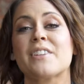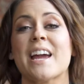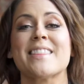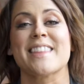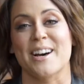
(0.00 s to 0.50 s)
I've
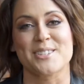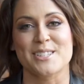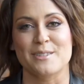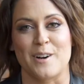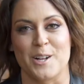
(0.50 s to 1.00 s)
gained
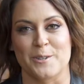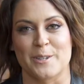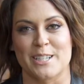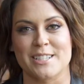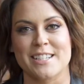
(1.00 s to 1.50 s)
thousands of
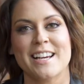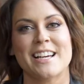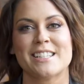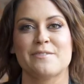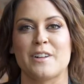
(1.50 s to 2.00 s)
followers
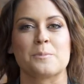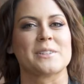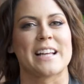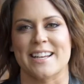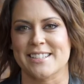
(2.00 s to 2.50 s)
and developed
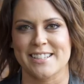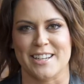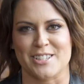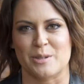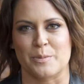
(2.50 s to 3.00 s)
lasting
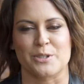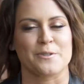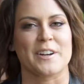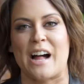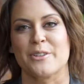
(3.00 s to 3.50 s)
customers
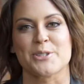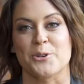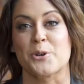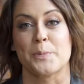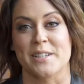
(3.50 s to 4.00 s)
for countless
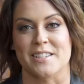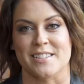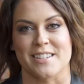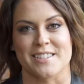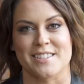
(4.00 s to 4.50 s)
local
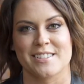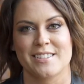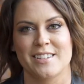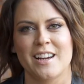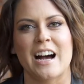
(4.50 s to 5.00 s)
businesses.
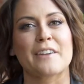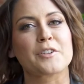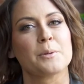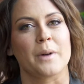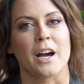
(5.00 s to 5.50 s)

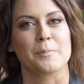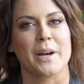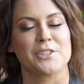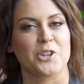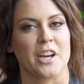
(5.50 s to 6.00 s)
I've combined
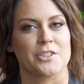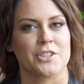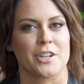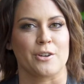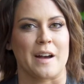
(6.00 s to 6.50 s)
my
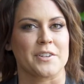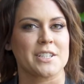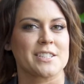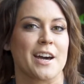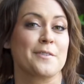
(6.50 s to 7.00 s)
education in graphic
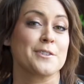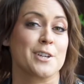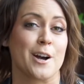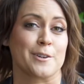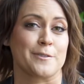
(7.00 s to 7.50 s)
design and
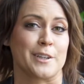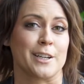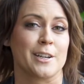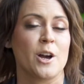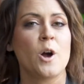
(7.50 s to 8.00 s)

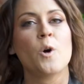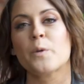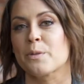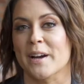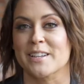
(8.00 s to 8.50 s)
photography
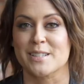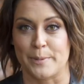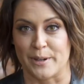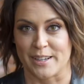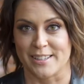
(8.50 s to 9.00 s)
with my
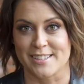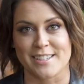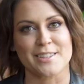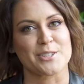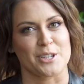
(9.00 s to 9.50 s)
experience
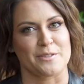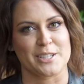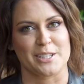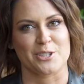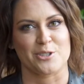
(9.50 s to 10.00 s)
in the
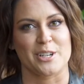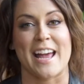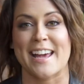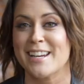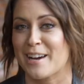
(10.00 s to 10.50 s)
service industry
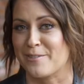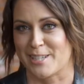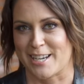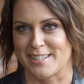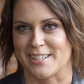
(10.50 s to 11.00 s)
and
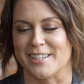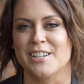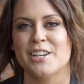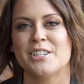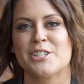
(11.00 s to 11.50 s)
advertising
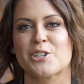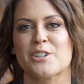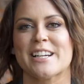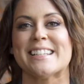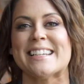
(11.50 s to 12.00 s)
to
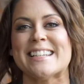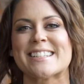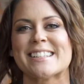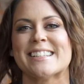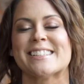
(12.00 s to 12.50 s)
create an
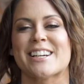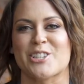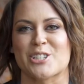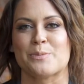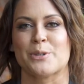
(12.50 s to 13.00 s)
easily
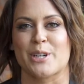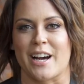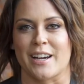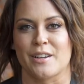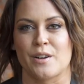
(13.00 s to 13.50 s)
digestible
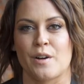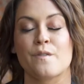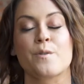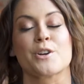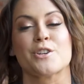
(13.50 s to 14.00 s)
guide
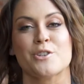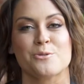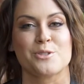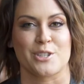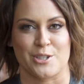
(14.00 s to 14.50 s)
for
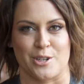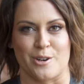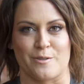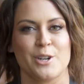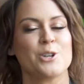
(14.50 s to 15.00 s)
you to
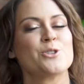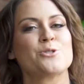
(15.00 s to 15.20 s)
serve